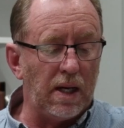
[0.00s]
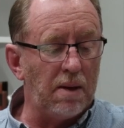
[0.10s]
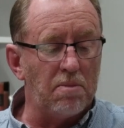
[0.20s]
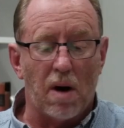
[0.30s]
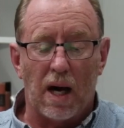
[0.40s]

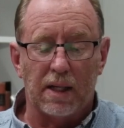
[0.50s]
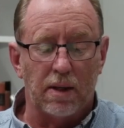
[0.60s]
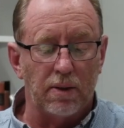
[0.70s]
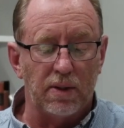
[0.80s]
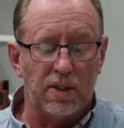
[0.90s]

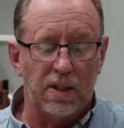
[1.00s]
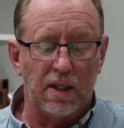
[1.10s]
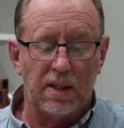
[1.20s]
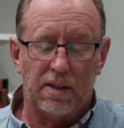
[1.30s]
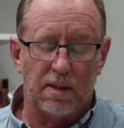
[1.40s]
Micah
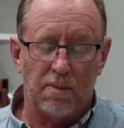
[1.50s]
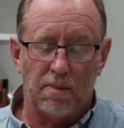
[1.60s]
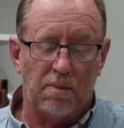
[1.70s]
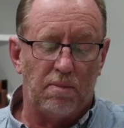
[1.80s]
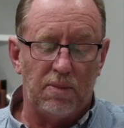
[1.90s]
is
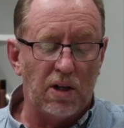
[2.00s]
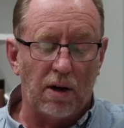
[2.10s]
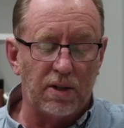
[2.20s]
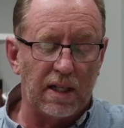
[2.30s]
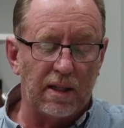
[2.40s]

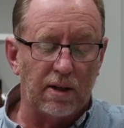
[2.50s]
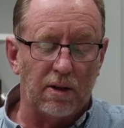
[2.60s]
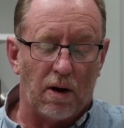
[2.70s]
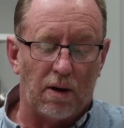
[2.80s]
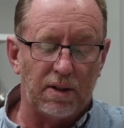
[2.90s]
noting that
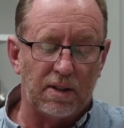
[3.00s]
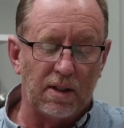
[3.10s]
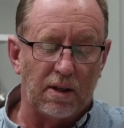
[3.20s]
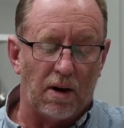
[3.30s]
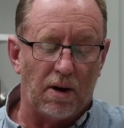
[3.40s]
God is the
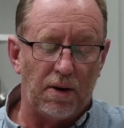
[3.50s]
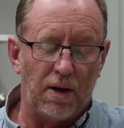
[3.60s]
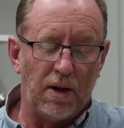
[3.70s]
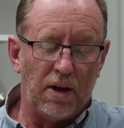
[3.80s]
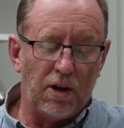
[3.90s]
God
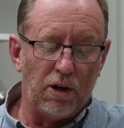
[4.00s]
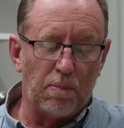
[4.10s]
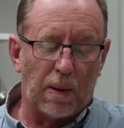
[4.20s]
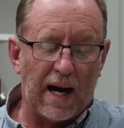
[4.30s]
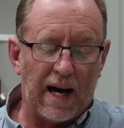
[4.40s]
who
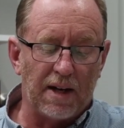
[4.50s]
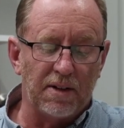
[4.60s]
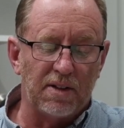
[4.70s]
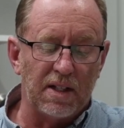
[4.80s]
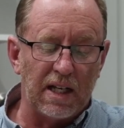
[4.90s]

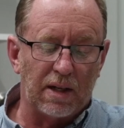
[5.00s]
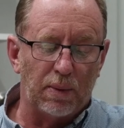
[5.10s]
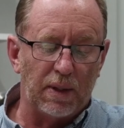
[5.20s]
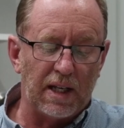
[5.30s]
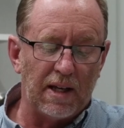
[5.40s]
pardons
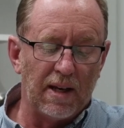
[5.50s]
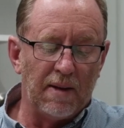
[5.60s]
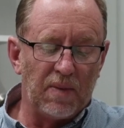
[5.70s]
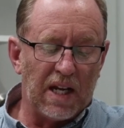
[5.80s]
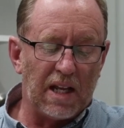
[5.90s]
iniquity
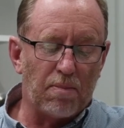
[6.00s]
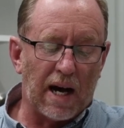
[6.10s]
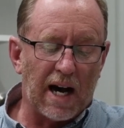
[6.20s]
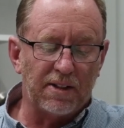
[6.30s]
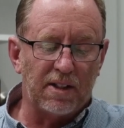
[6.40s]
and he
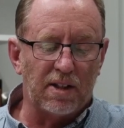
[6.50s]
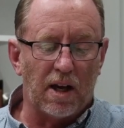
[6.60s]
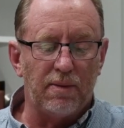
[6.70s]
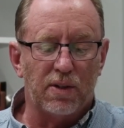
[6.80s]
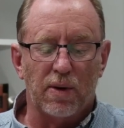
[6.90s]
passes
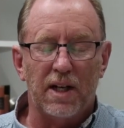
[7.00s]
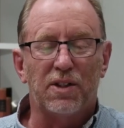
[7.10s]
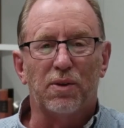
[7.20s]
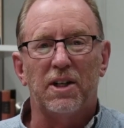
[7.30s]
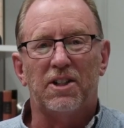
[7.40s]
over
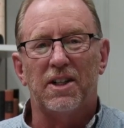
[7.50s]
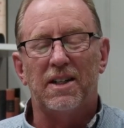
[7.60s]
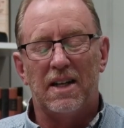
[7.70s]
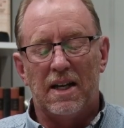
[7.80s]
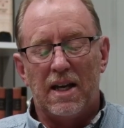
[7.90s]
transgression.
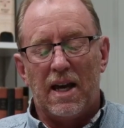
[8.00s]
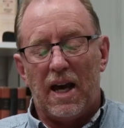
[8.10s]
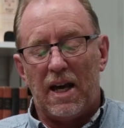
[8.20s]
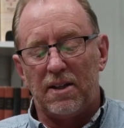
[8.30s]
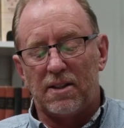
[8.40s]

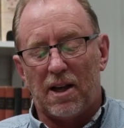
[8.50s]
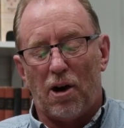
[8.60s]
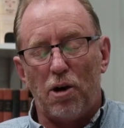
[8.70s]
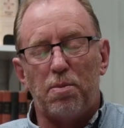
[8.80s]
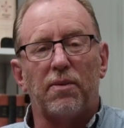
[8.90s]
And it's the
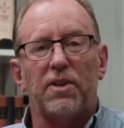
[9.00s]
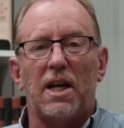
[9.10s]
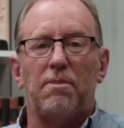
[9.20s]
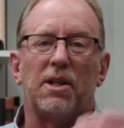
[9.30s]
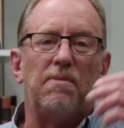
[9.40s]
hope of
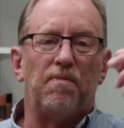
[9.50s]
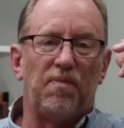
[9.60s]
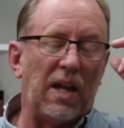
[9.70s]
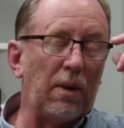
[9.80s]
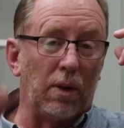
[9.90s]
redemption
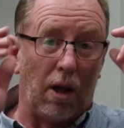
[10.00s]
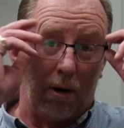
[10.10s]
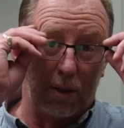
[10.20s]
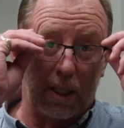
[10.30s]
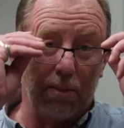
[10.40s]
that will
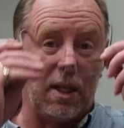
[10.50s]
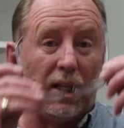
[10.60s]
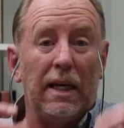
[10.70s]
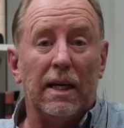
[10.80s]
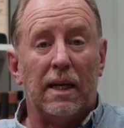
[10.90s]

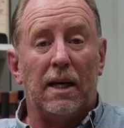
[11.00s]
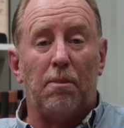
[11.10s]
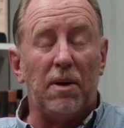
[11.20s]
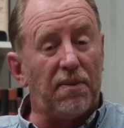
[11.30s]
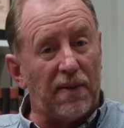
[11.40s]
ultimately
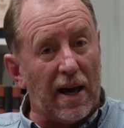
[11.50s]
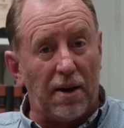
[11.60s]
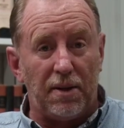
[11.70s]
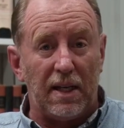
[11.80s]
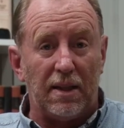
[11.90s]
be
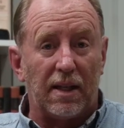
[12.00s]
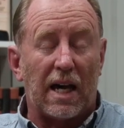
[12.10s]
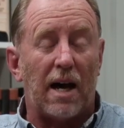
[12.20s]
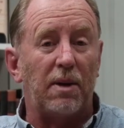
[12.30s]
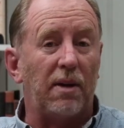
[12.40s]
found in the
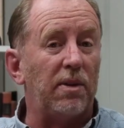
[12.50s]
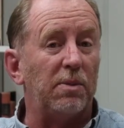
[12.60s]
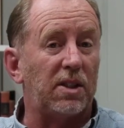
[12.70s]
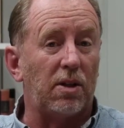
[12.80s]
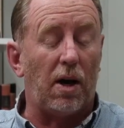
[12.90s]
coming of the
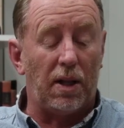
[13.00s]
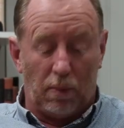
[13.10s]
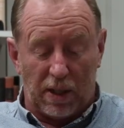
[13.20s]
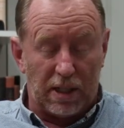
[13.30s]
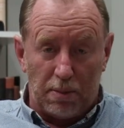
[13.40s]
Messiah, the
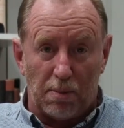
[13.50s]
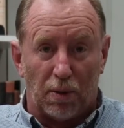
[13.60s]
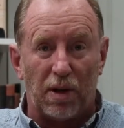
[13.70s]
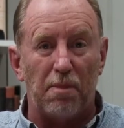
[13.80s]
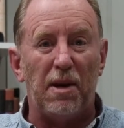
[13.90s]
one to be
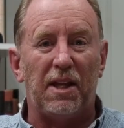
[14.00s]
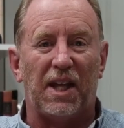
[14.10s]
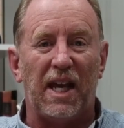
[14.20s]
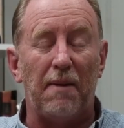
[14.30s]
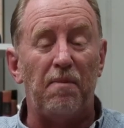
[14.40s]
born in
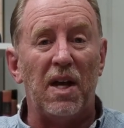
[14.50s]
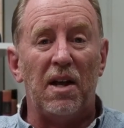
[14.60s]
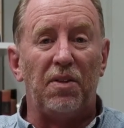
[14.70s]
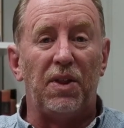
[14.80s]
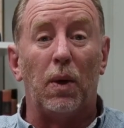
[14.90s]
Bethlehem,
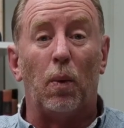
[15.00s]
the